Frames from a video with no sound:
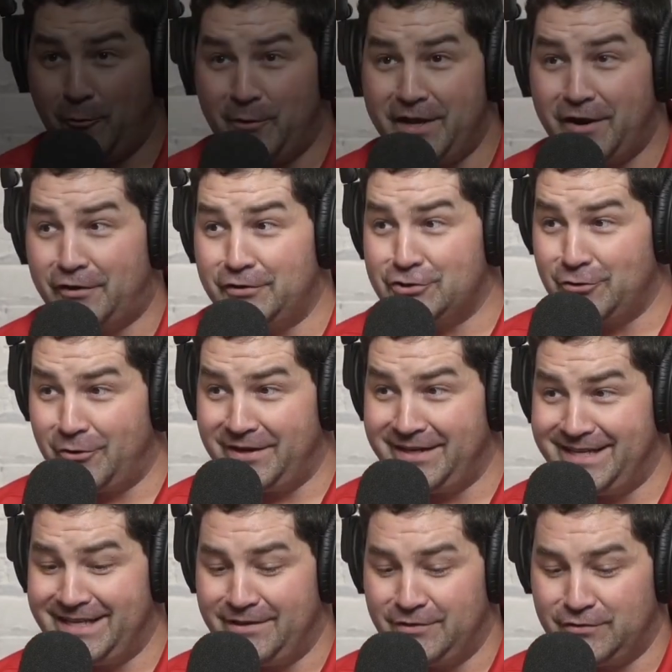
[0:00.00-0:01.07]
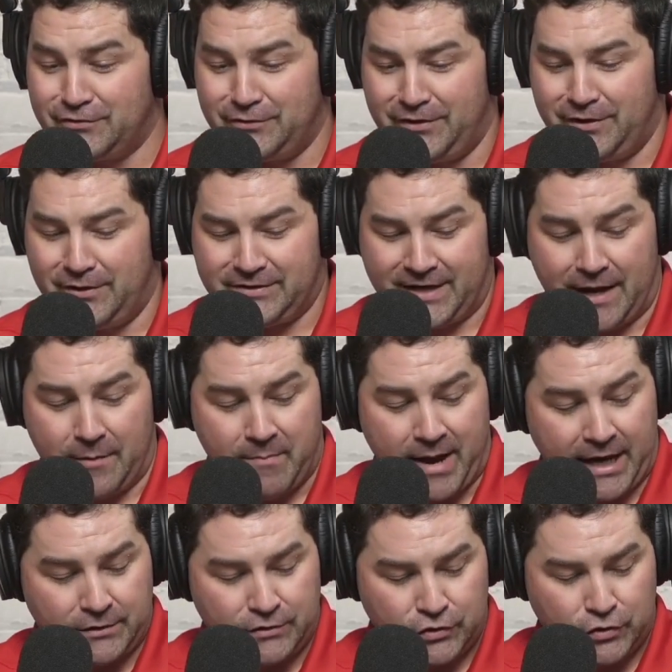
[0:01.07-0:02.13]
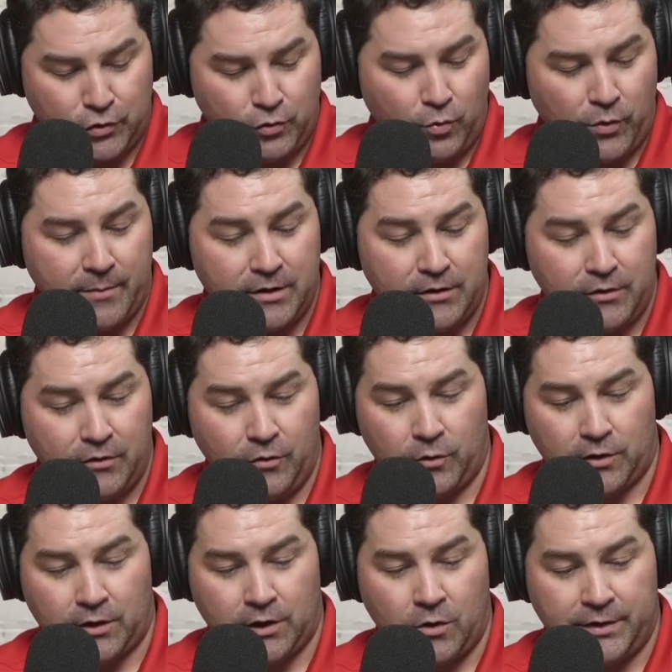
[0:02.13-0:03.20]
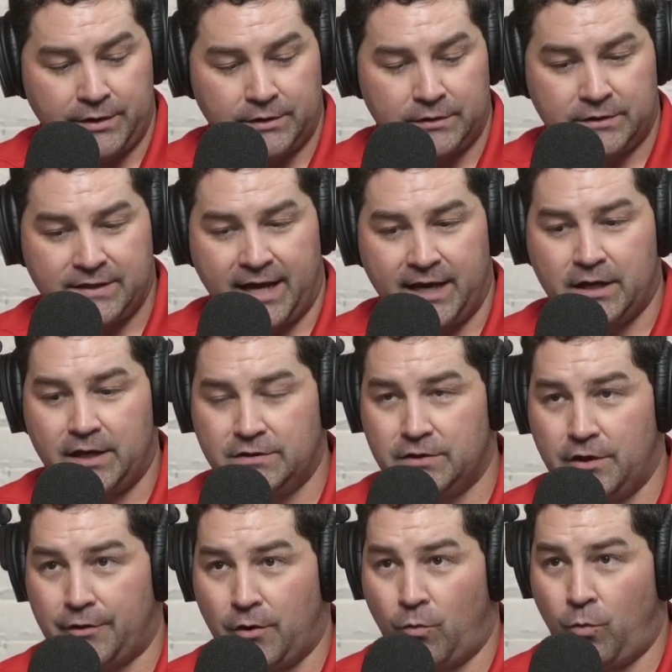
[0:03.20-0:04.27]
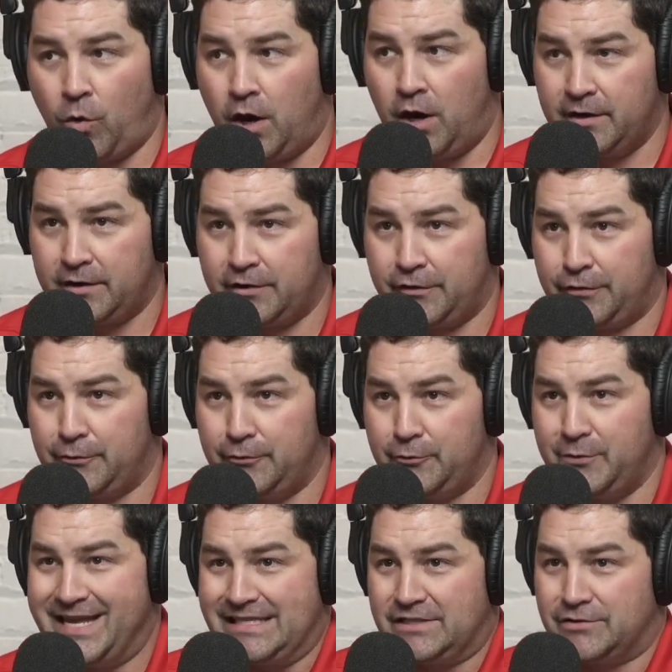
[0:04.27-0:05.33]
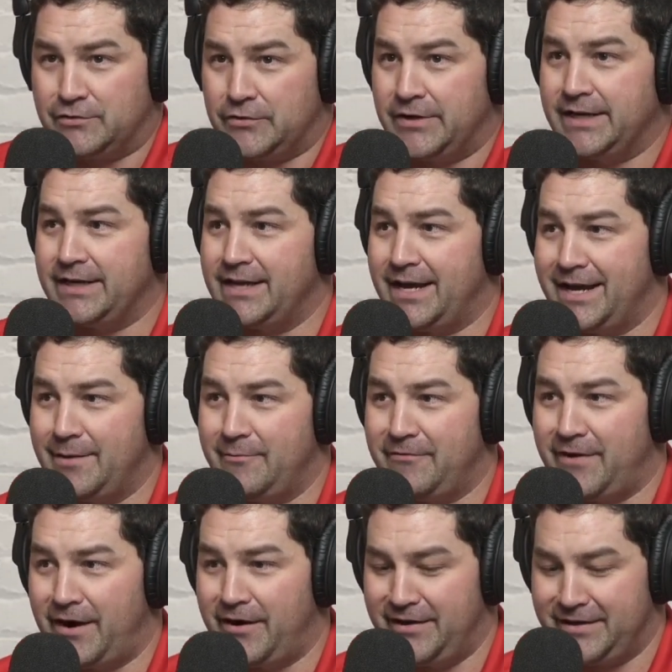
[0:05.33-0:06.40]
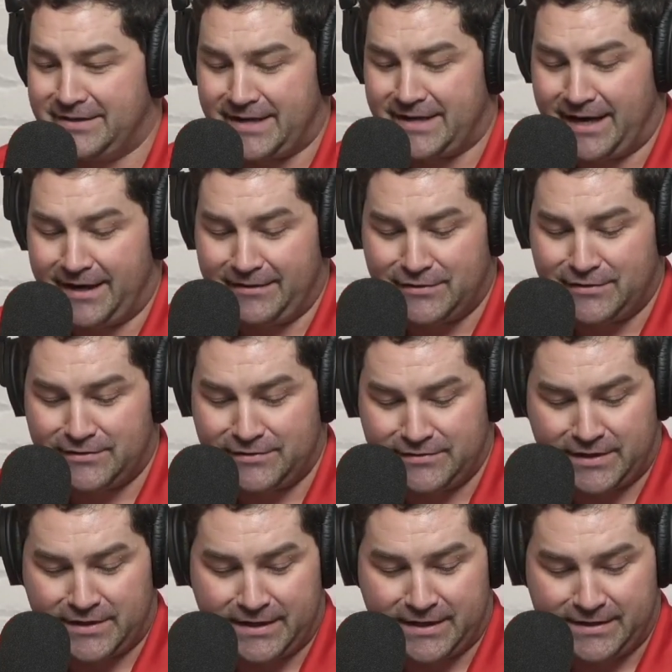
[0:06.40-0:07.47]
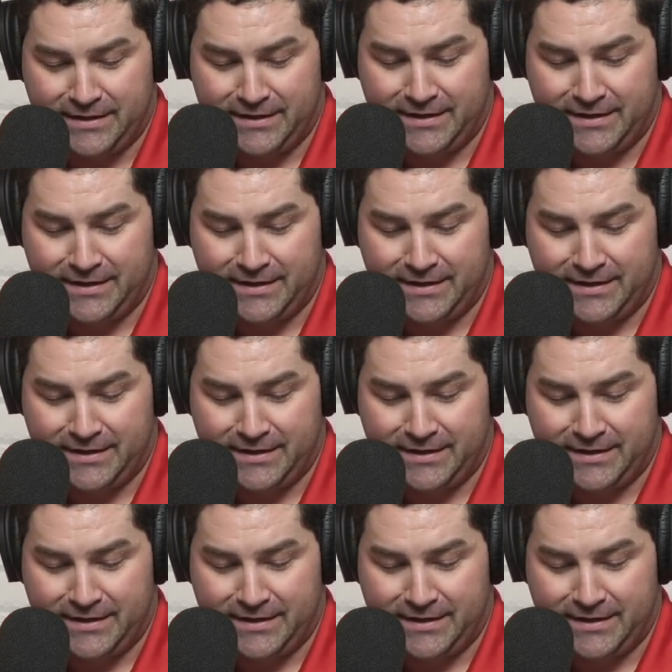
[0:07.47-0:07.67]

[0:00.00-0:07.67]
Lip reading: we are joined in studio today by two women who are going to take us on a walk through history. I am very excited. This is a